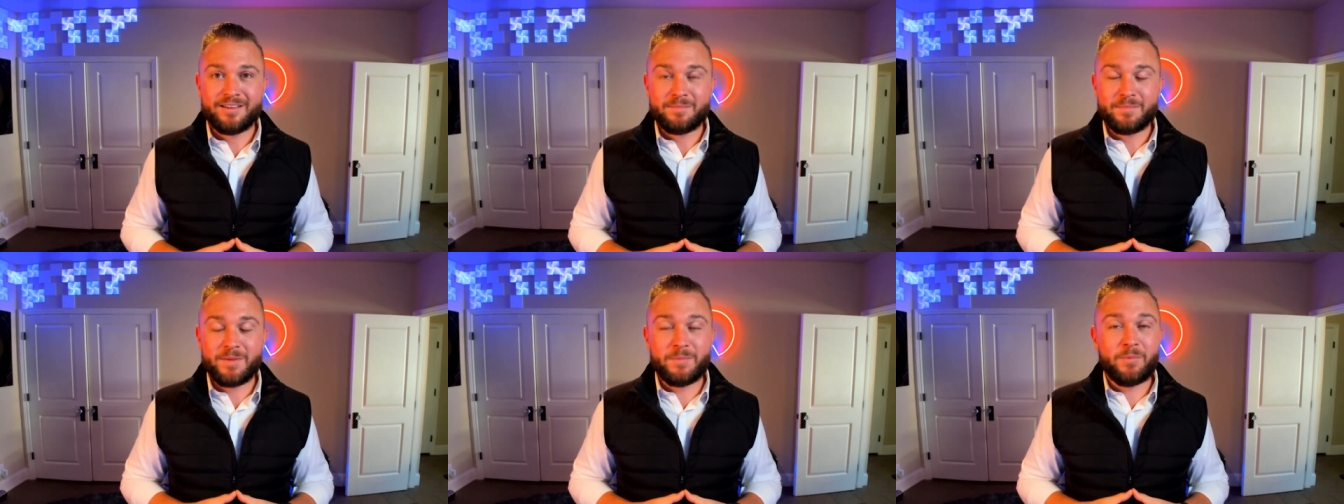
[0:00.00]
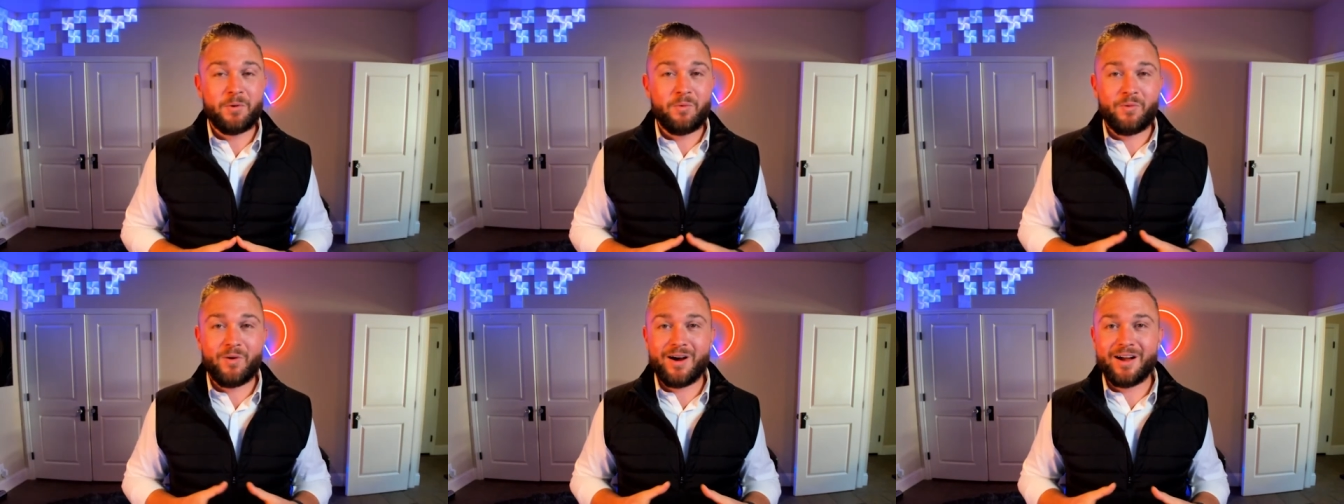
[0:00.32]

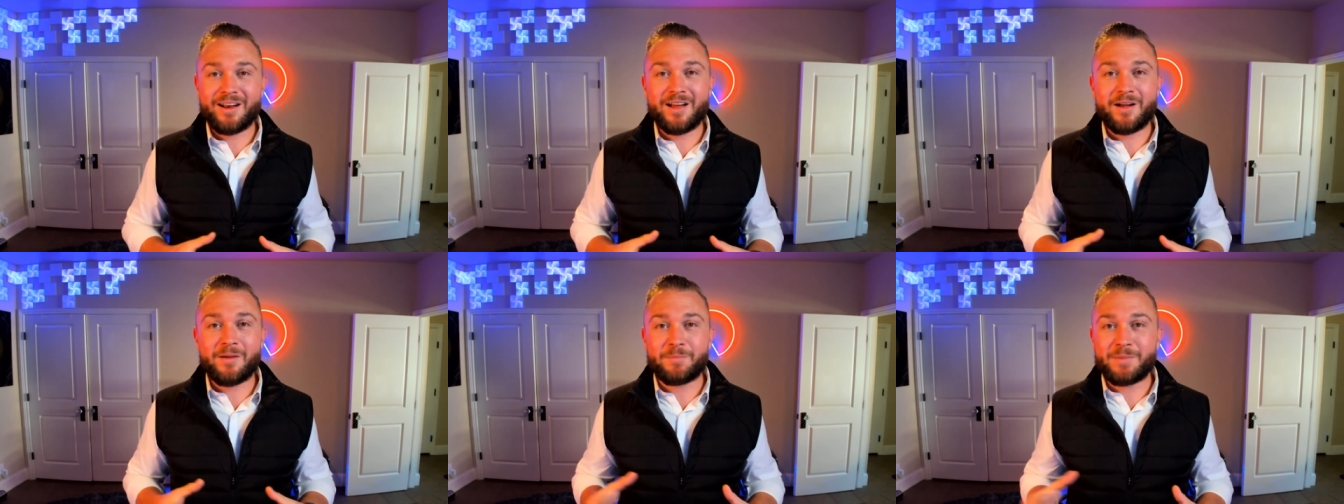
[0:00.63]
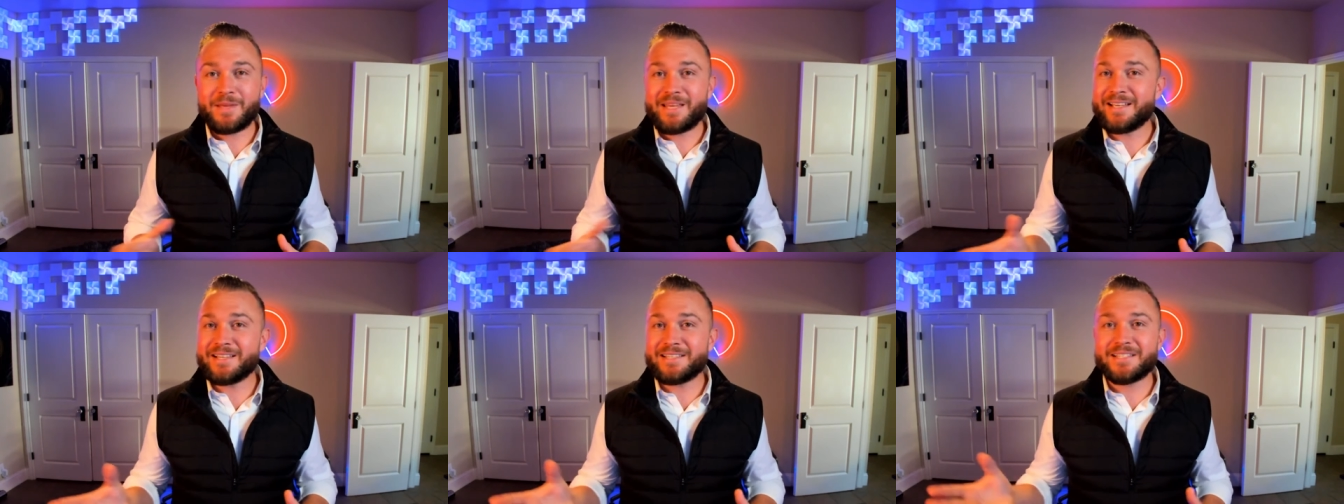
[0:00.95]
People want a
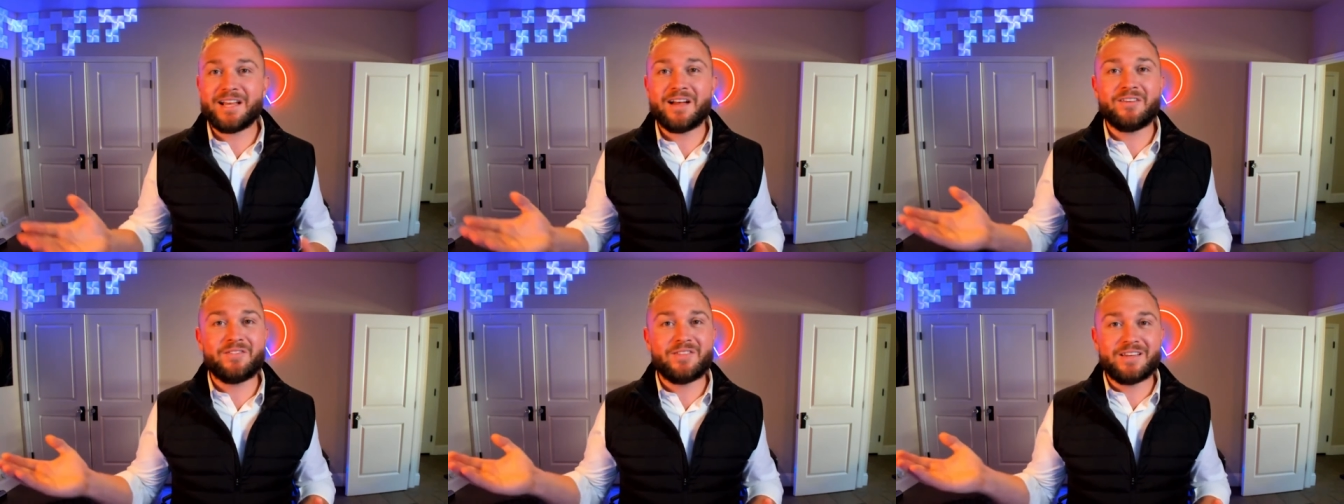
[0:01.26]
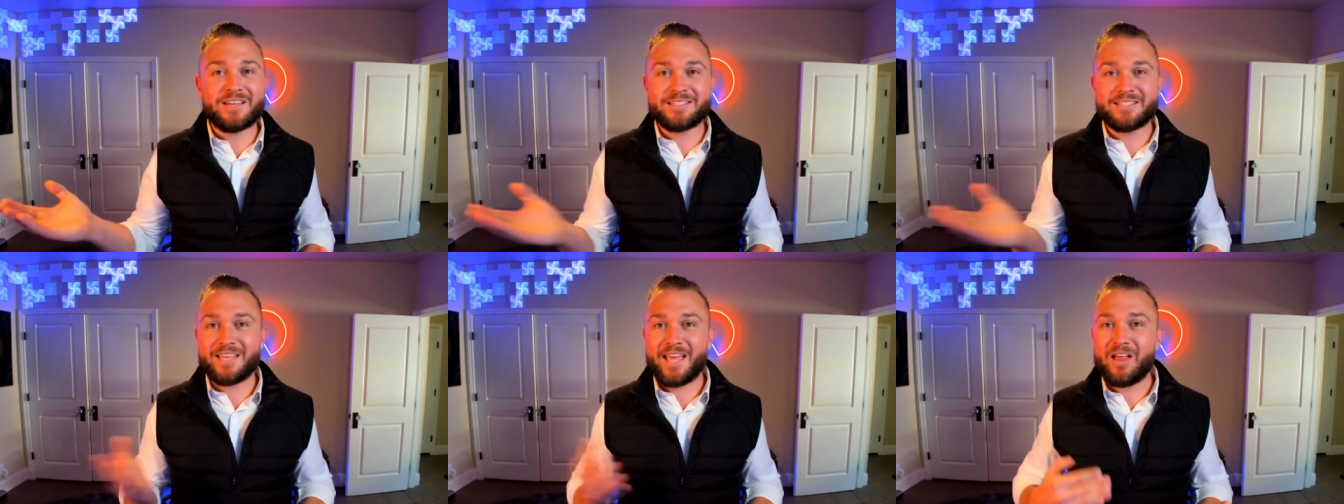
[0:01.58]
piece of
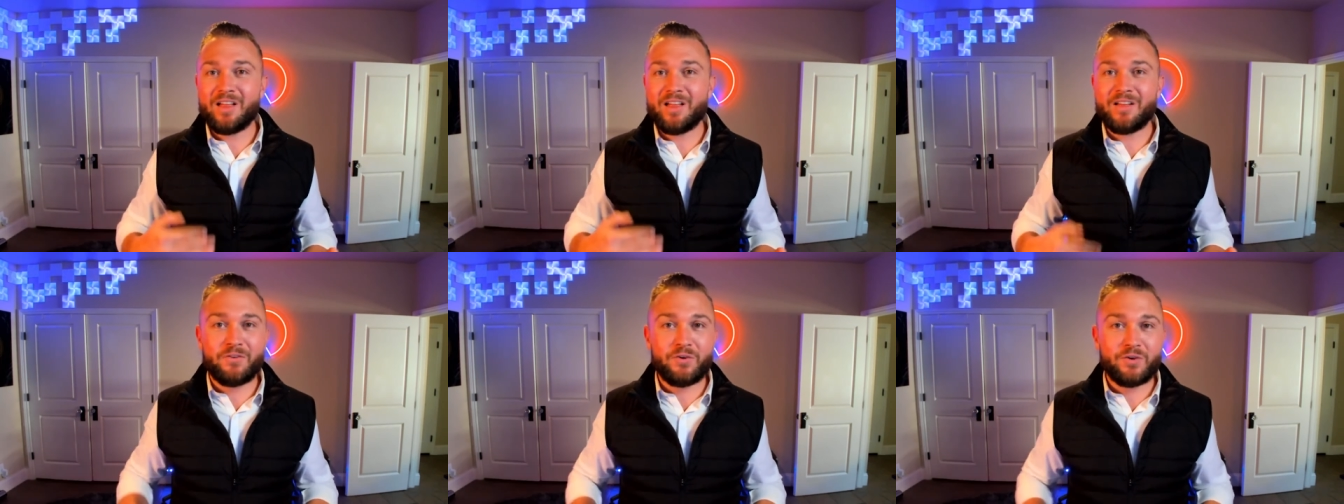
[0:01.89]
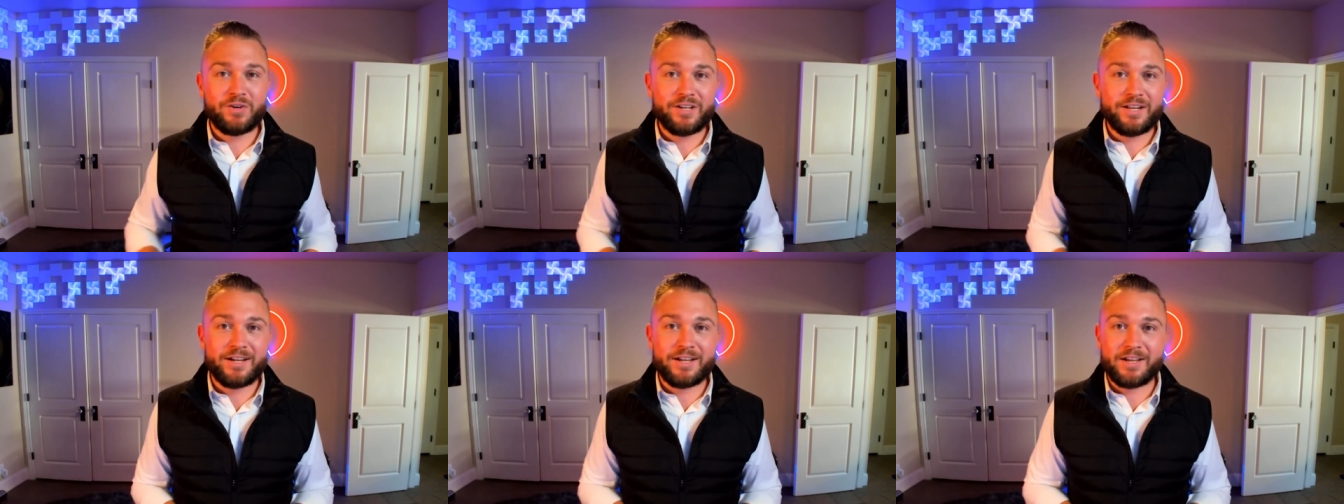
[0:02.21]
this
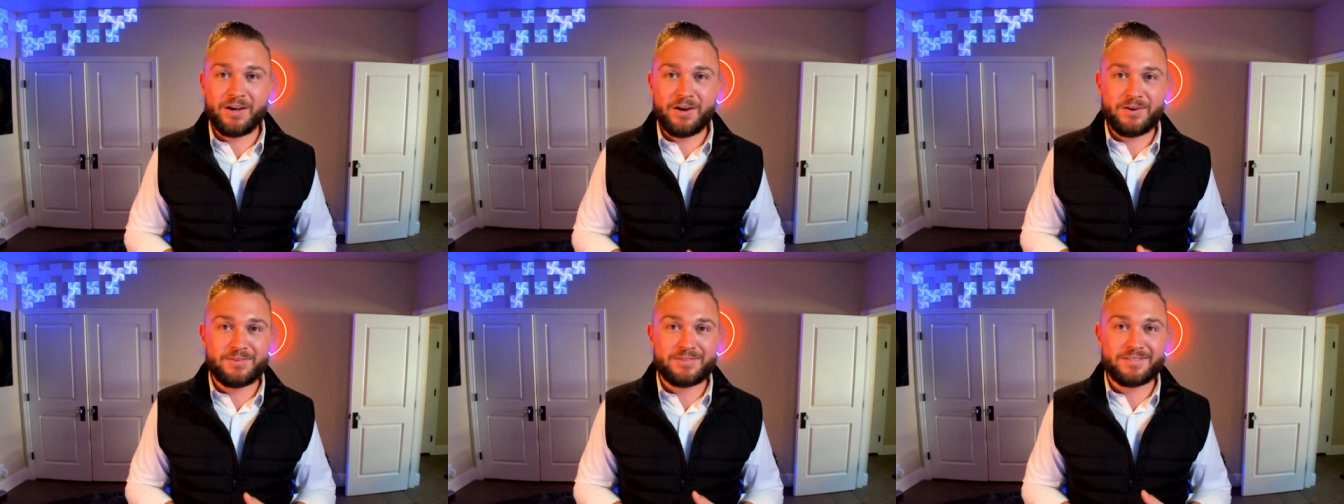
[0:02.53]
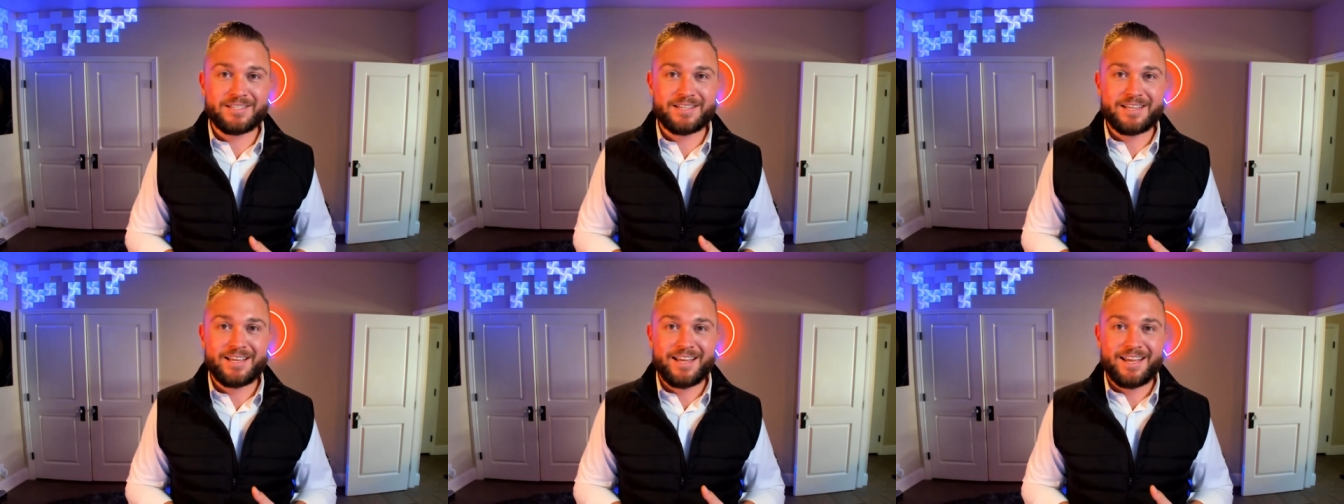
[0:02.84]
California
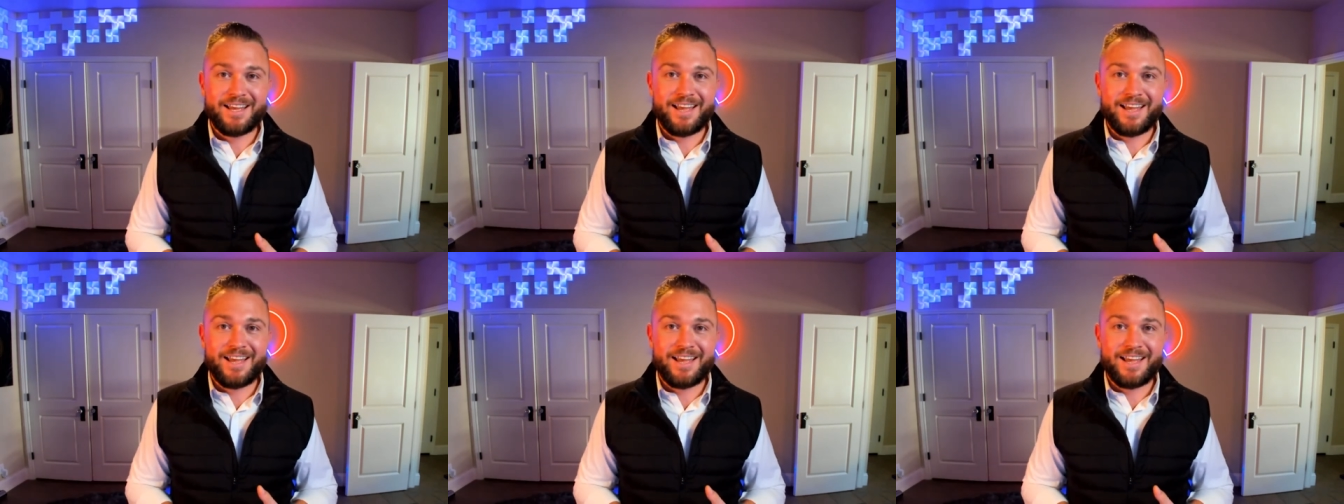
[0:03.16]
coast,